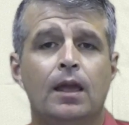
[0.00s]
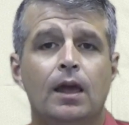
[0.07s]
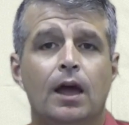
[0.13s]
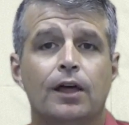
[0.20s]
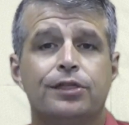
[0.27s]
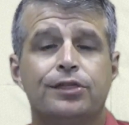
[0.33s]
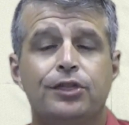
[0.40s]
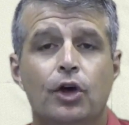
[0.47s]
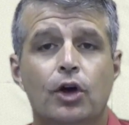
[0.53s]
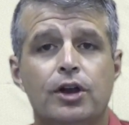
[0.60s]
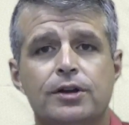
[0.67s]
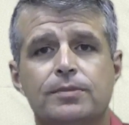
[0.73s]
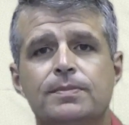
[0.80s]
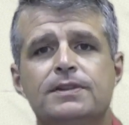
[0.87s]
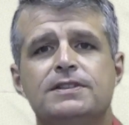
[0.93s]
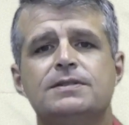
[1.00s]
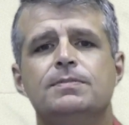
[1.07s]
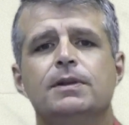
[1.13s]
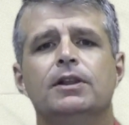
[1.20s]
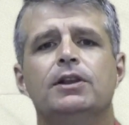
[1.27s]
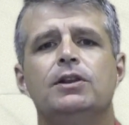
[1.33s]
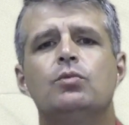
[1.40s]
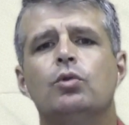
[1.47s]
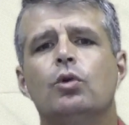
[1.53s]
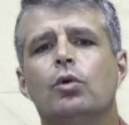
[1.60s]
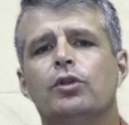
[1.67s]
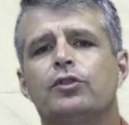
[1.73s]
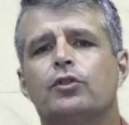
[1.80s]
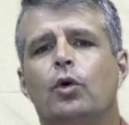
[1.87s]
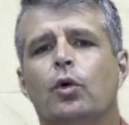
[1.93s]
A third admissibility rule
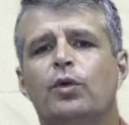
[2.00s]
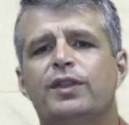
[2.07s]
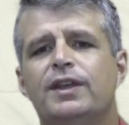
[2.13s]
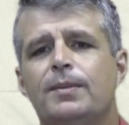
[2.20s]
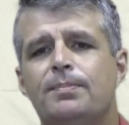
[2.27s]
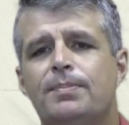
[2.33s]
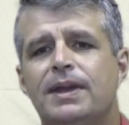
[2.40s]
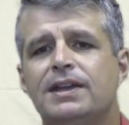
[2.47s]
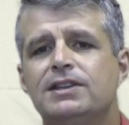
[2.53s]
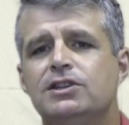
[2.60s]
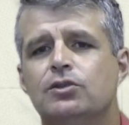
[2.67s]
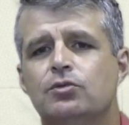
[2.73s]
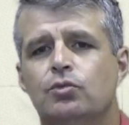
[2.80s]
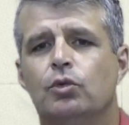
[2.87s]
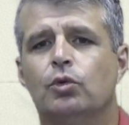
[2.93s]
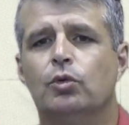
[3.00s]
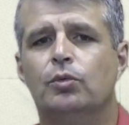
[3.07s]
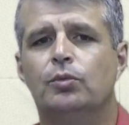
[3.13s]
is called the opinion rule.